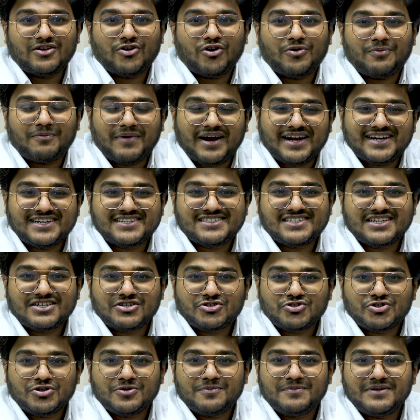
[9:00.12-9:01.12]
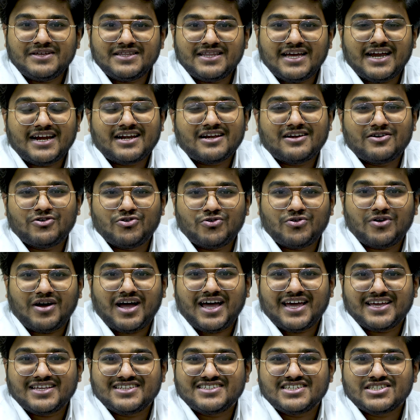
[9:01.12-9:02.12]
your mindset should be that no,
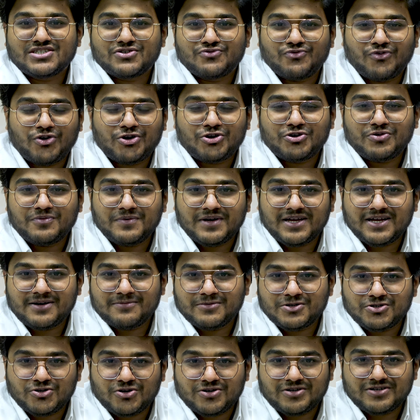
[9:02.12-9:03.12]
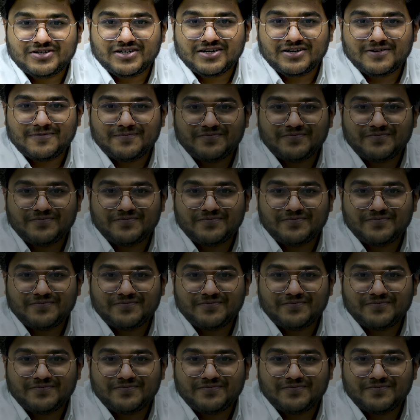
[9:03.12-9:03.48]
I just want to become a doctor.